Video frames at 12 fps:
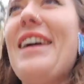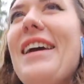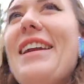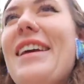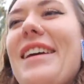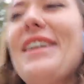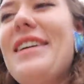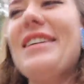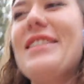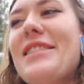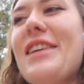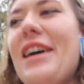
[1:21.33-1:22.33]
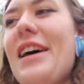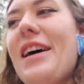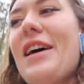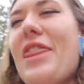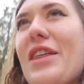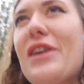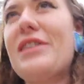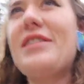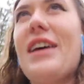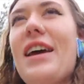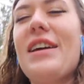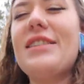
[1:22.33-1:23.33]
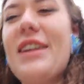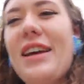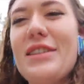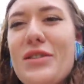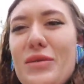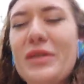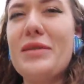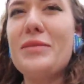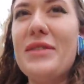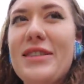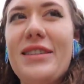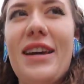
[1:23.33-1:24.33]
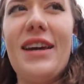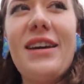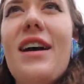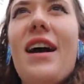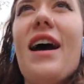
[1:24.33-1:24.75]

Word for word: It is Thursday. Today is a really busy day.